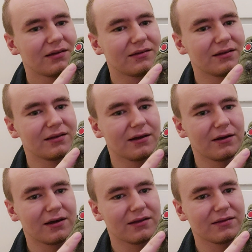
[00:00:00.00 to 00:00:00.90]

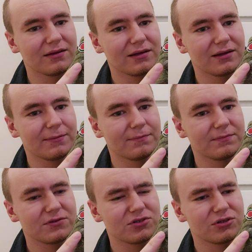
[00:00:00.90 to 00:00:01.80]

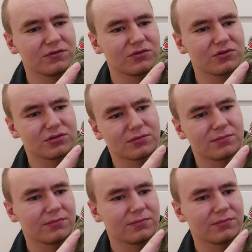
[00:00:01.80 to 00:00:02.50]
lion serves